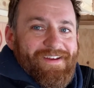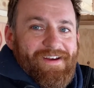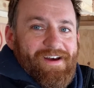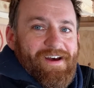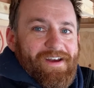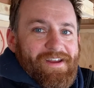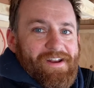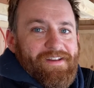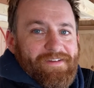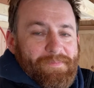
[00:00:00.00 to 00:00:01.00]
It
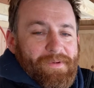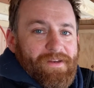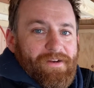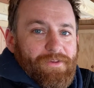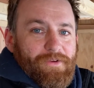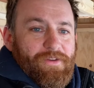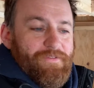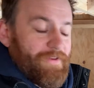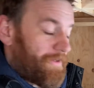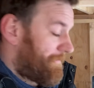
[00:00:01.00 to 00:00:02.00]
ends up being included in the
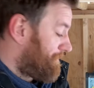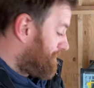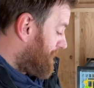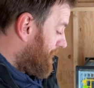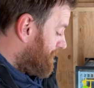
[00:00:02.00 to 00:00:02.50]
video. But